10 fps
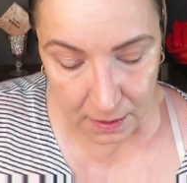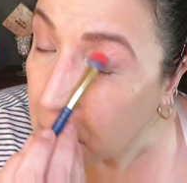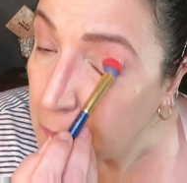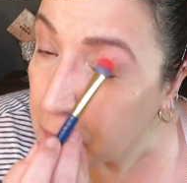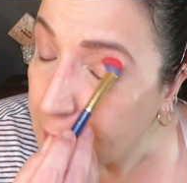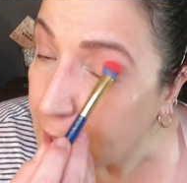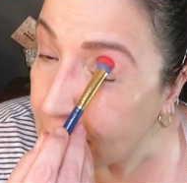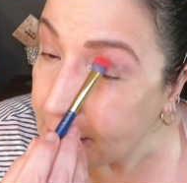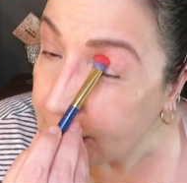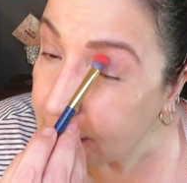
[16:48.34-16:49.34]
Oh right,
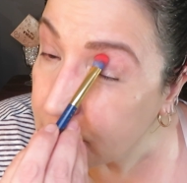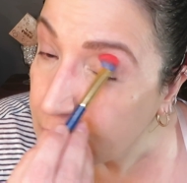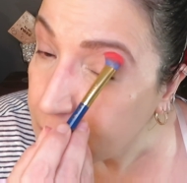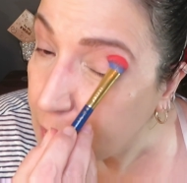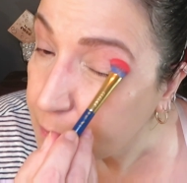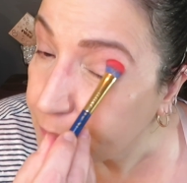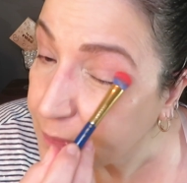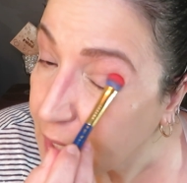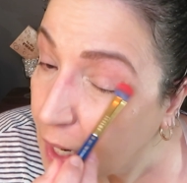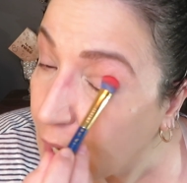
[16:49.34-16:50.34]
I need to,
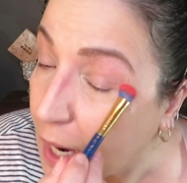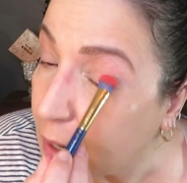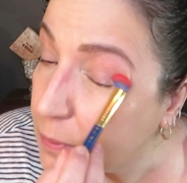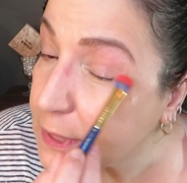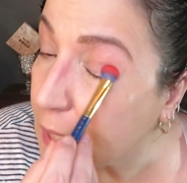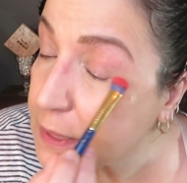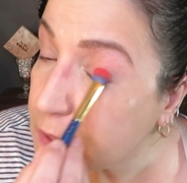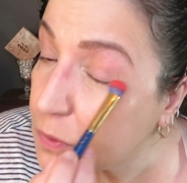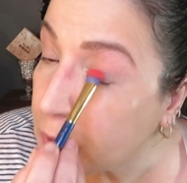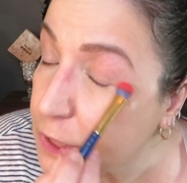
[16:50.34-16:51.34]
I was
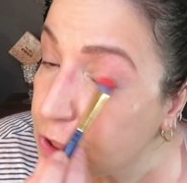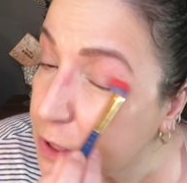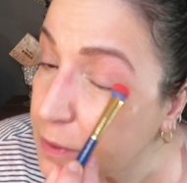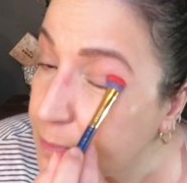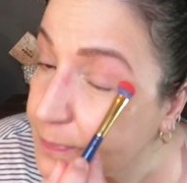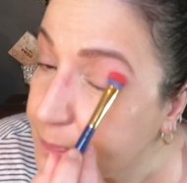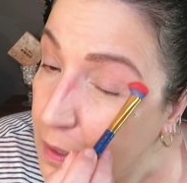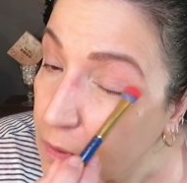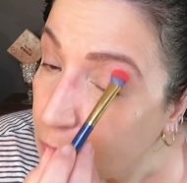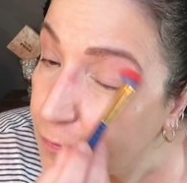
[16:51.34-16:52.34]
asked a question,
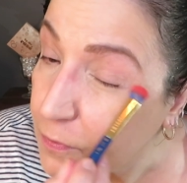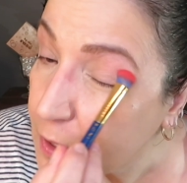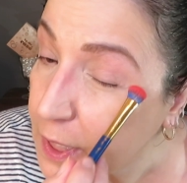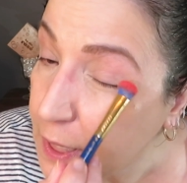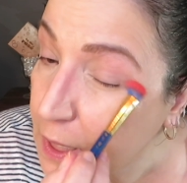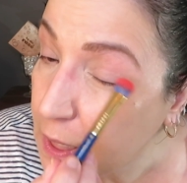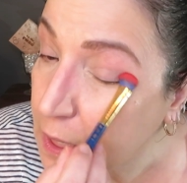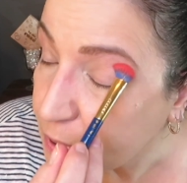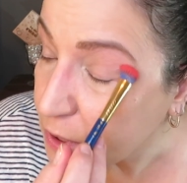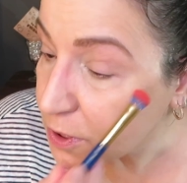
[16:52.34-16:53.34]
and hopefully
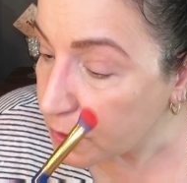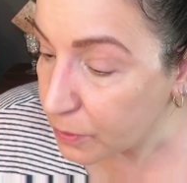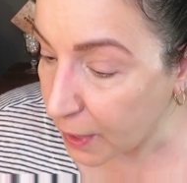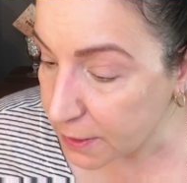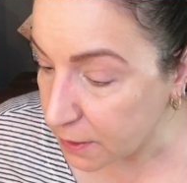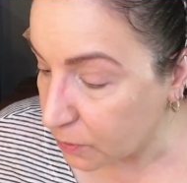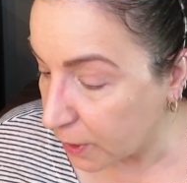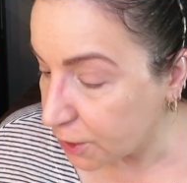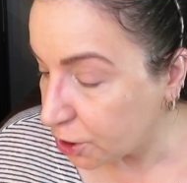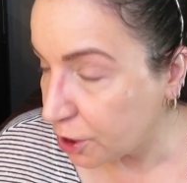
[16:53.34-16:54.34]
the person who asked the
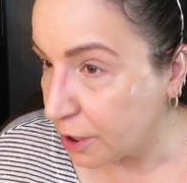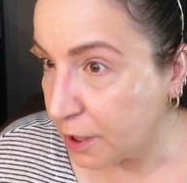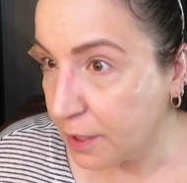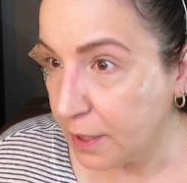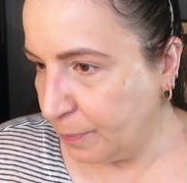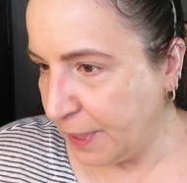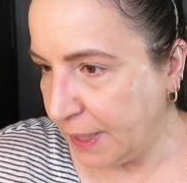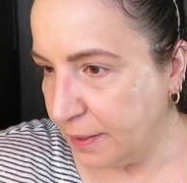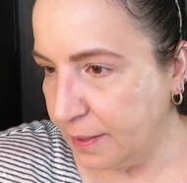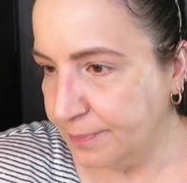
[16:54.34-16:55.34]
question will
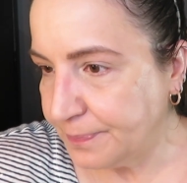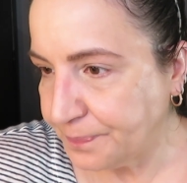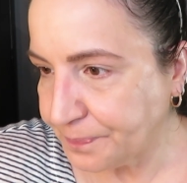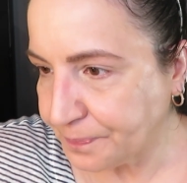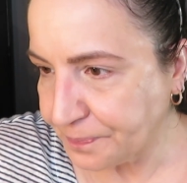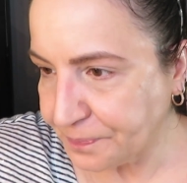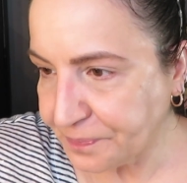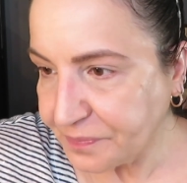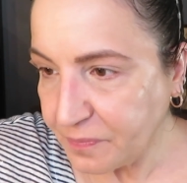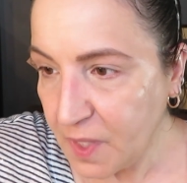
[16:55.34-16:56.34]
be
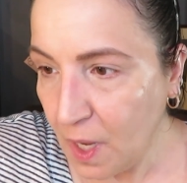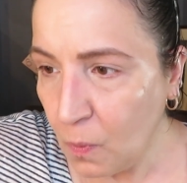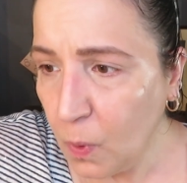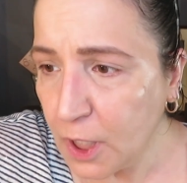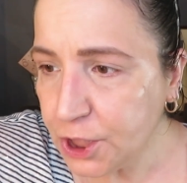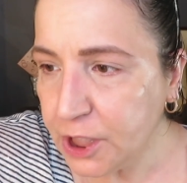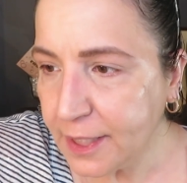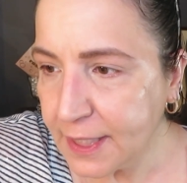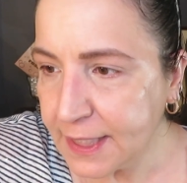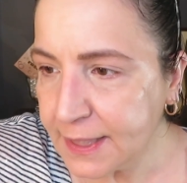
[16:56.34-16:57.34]

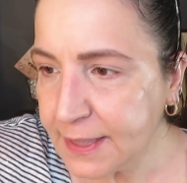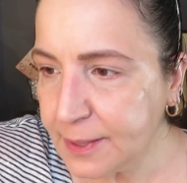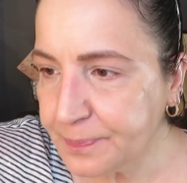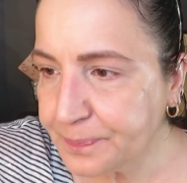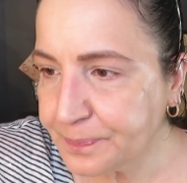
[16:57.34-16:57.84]
watching this.